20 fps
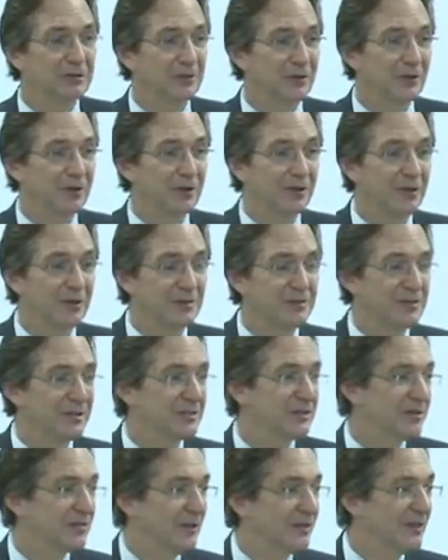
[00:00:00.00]
So there are
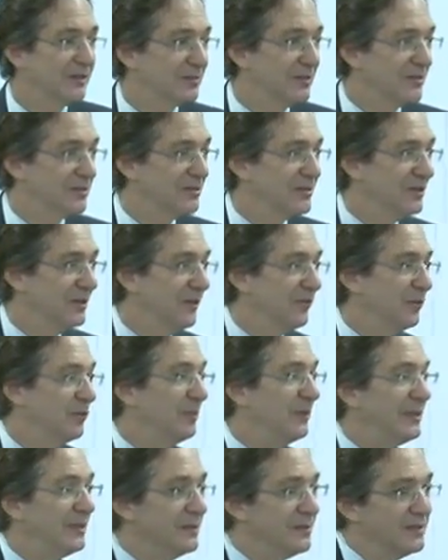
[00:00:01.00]
such things as sniffer
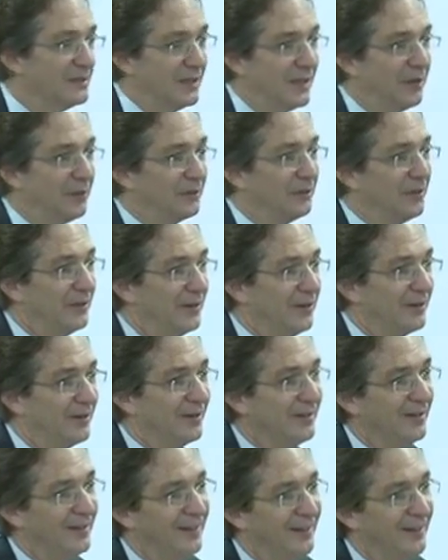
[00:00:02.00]
bees out there.